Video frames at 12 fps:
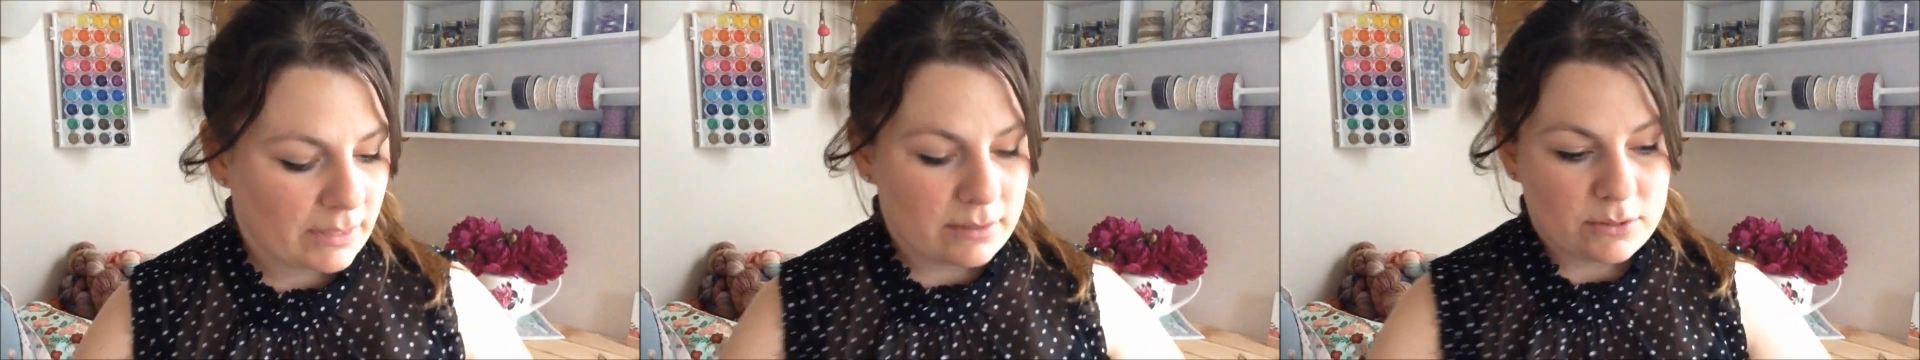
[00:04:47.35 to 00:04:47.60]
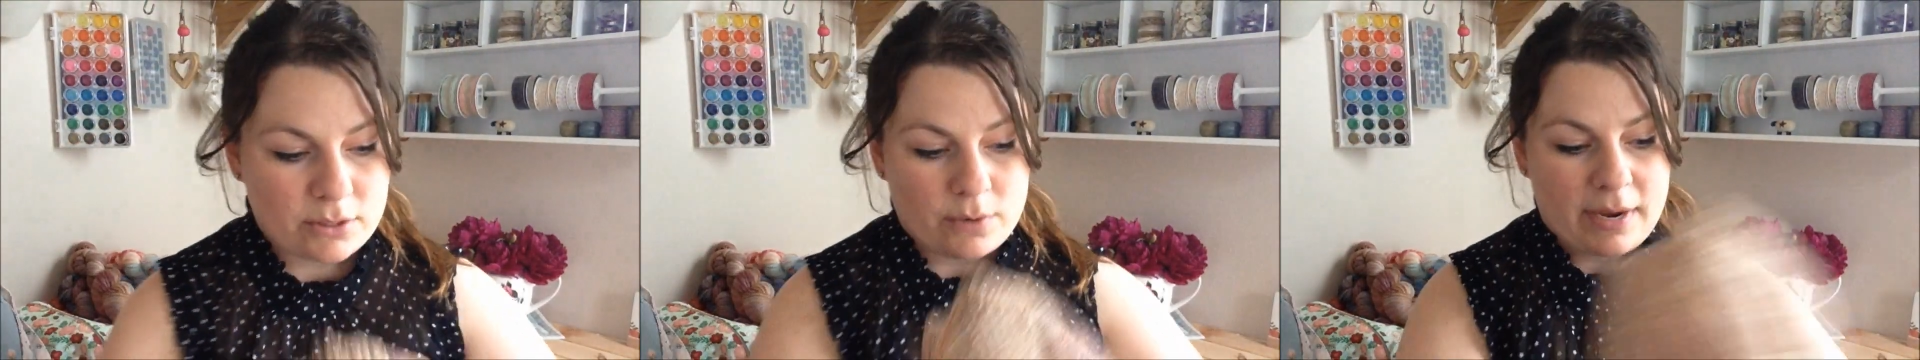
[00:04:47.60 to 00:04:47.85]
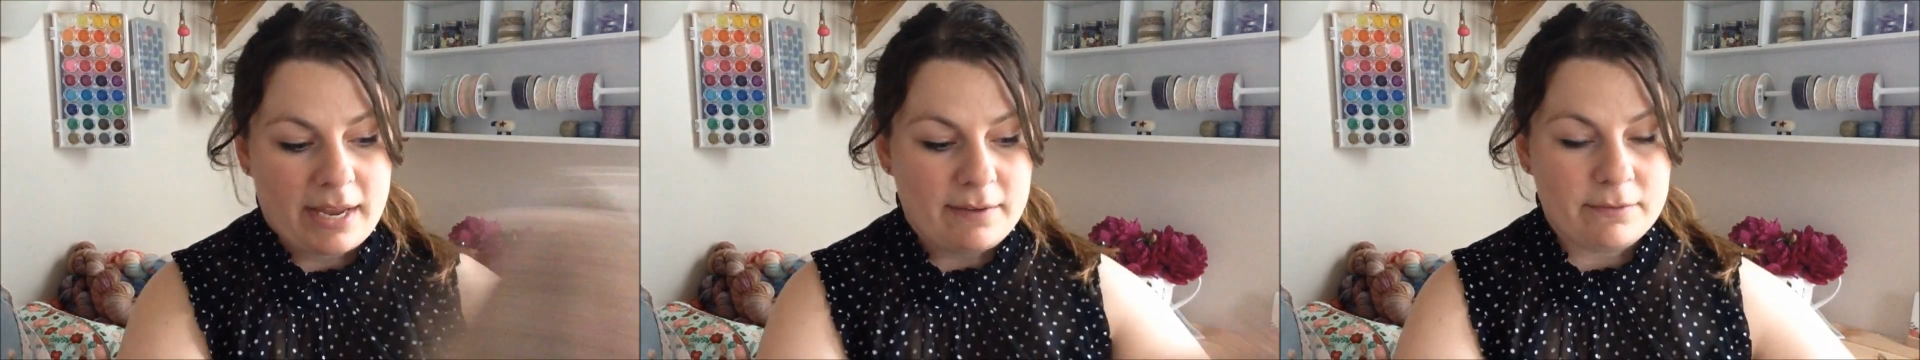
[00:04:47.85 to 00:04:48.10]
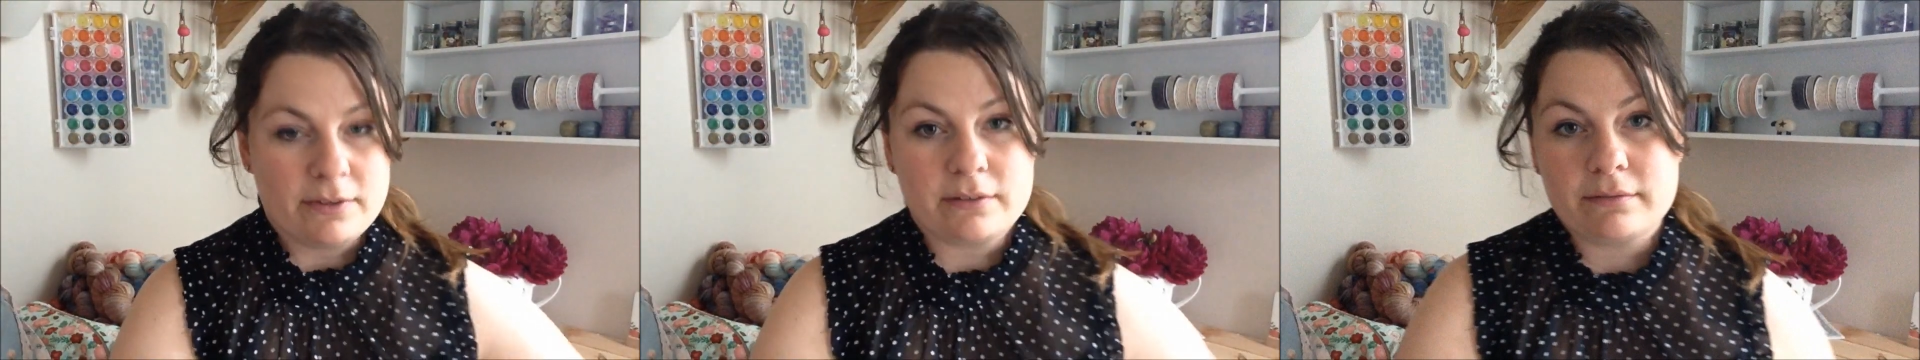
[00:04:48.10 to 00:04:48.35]
So I
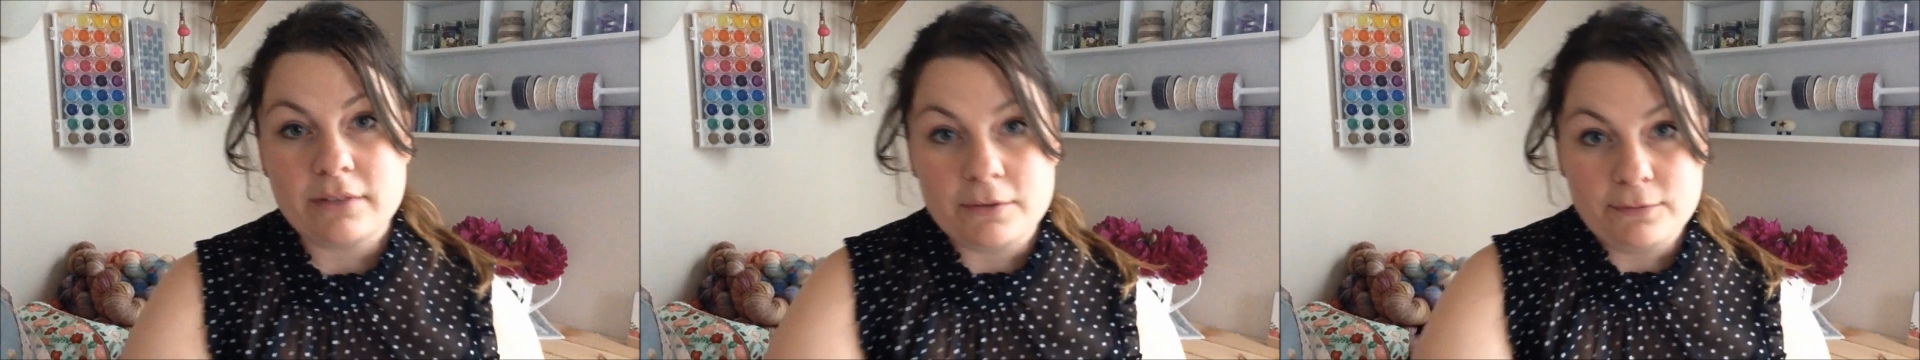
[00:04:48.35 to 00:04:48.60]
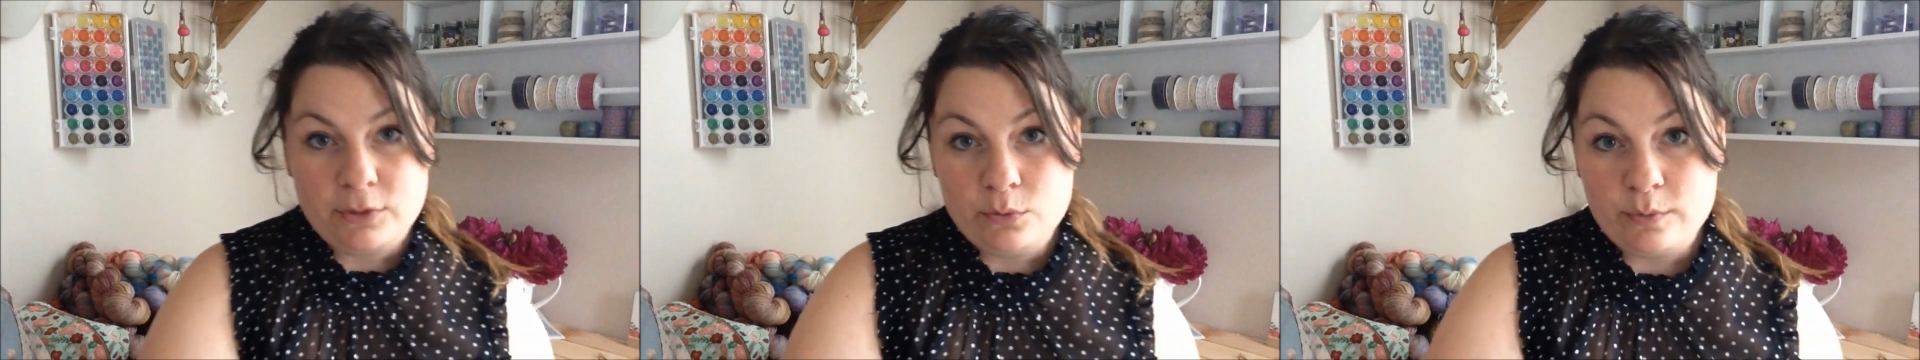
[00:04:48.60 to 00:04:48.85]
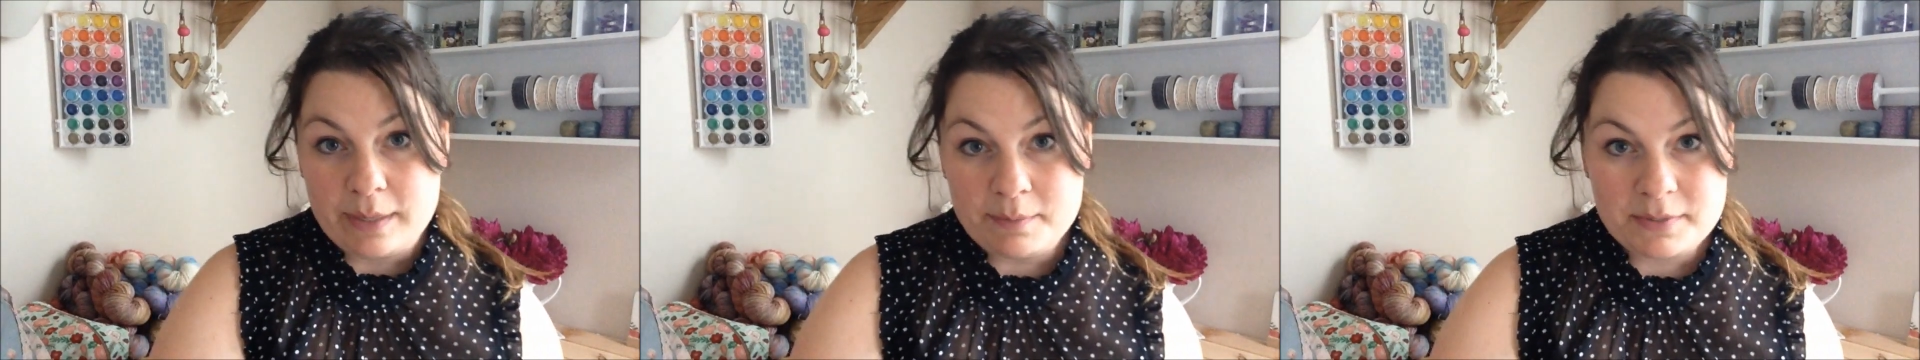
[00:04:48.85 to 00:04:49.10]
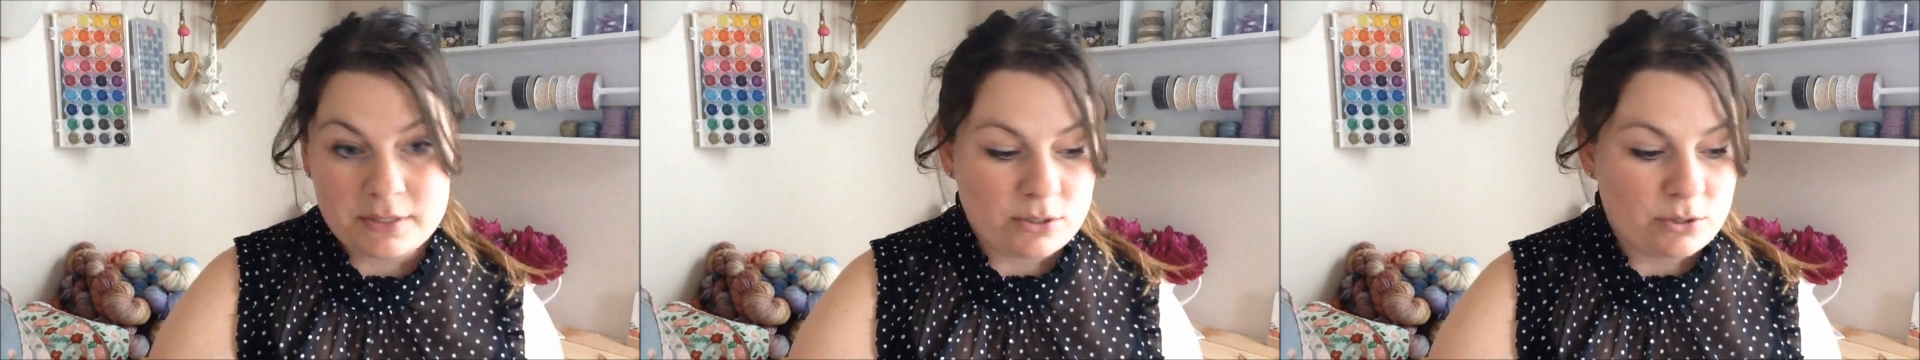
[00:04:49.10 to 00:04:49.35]
have a few
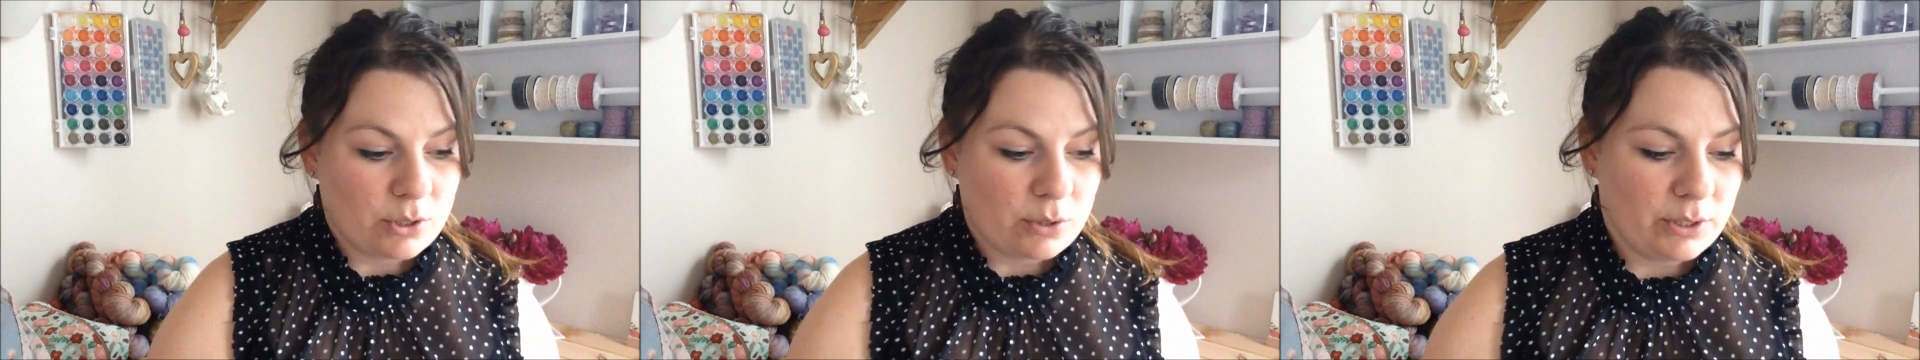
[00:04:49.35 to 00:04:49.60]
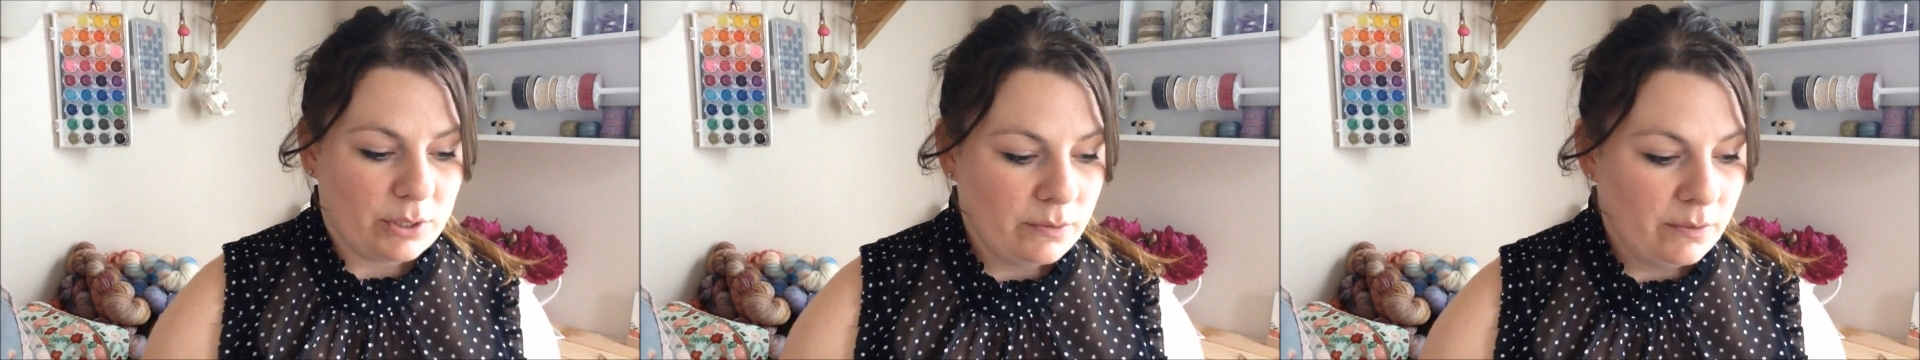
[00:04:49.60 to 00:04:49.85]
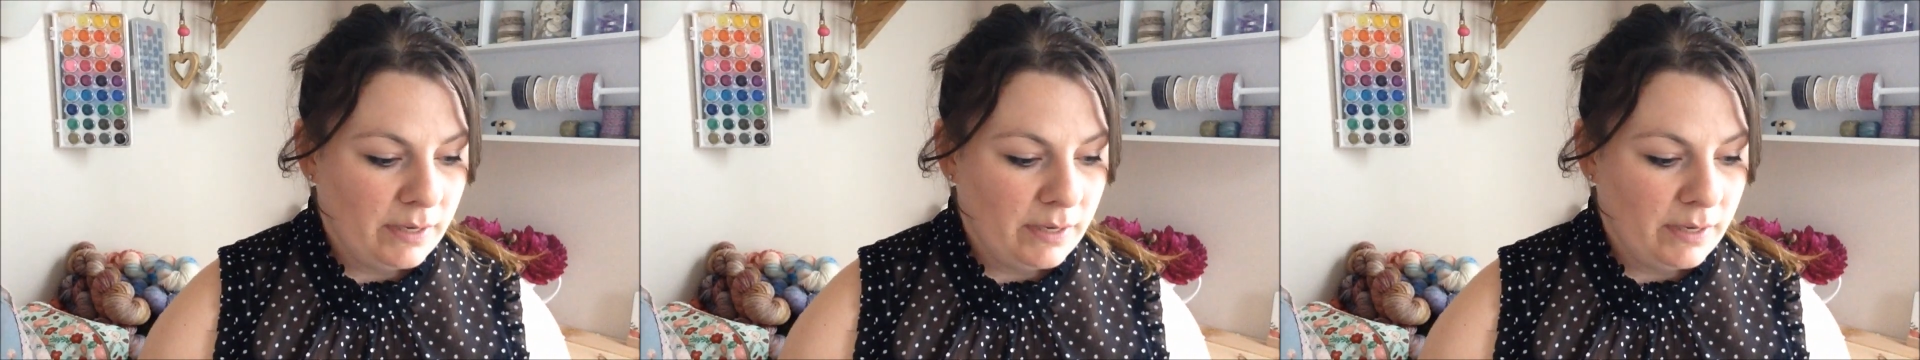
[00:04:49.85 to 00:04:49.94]
whips to show you.